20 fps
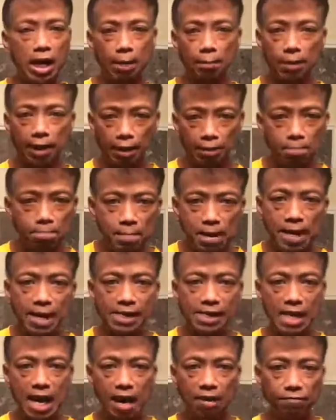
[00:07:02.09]
up, like
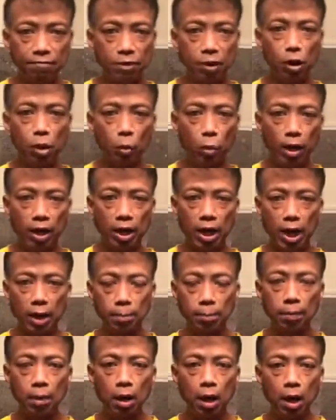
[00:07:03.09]
minutes after you wake
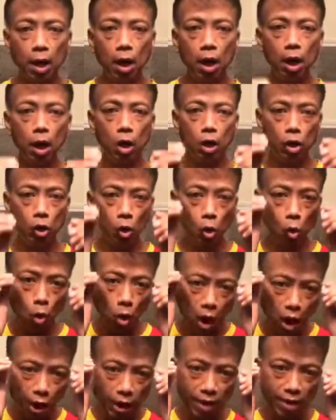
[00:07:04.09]
up, you
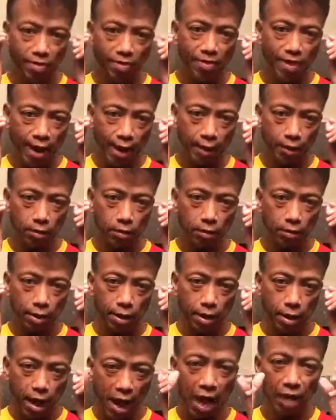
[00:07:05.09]
are in that
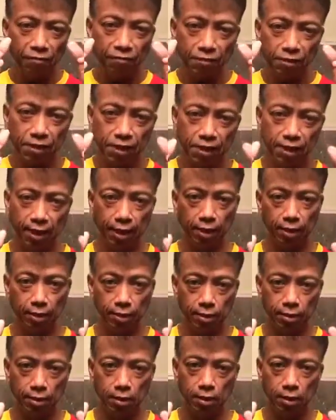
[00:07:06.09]
alpha
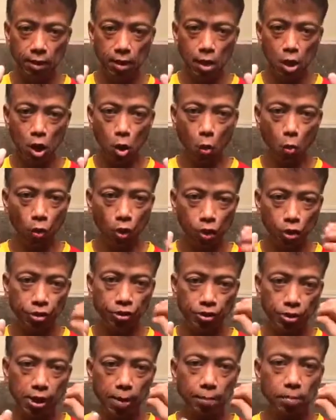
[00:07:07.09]
state where your
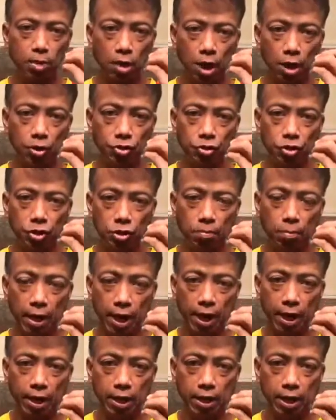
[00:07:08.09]
subconscious
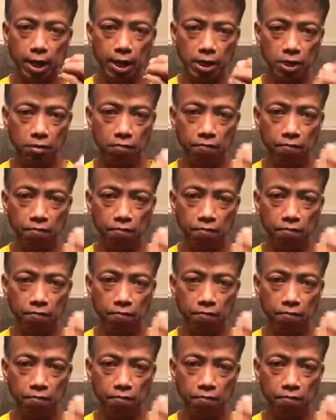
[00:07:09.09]
mind is